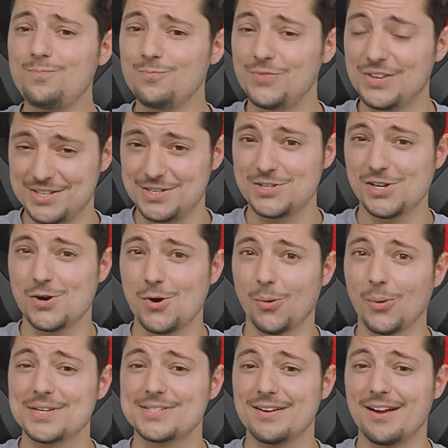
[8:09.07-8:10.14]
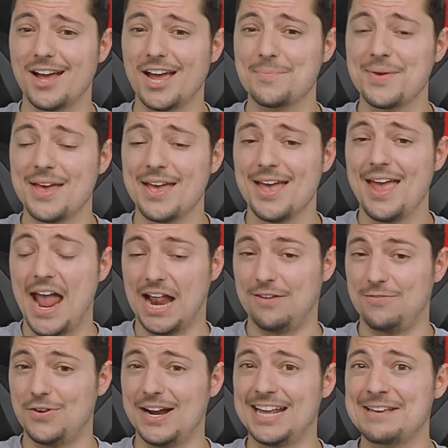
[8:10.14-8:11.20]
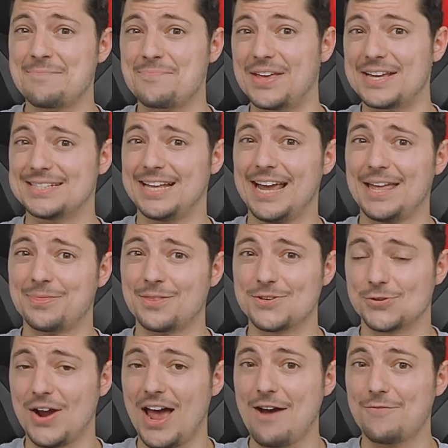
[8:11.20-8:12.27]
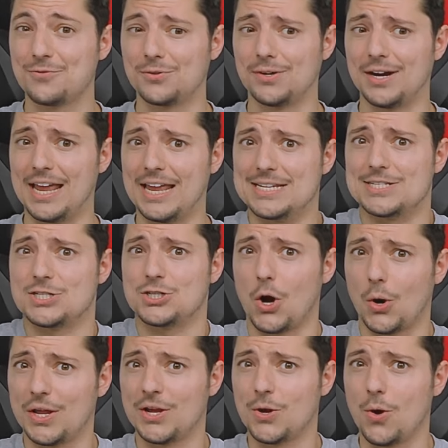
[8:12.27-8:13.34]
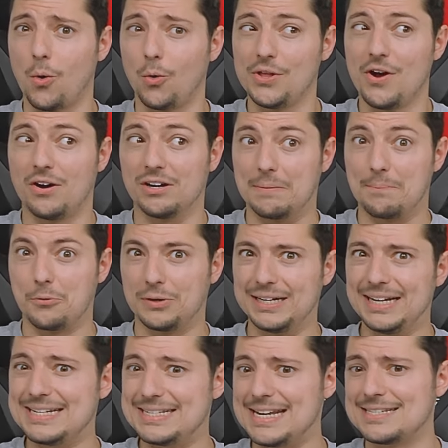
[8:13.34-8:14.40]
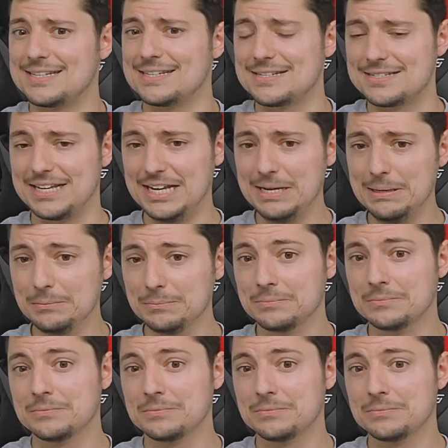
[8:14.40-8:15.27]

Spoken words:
This is Decord's time, and if you're getting him this late in the draft for a starting goalie on a pretty decent team,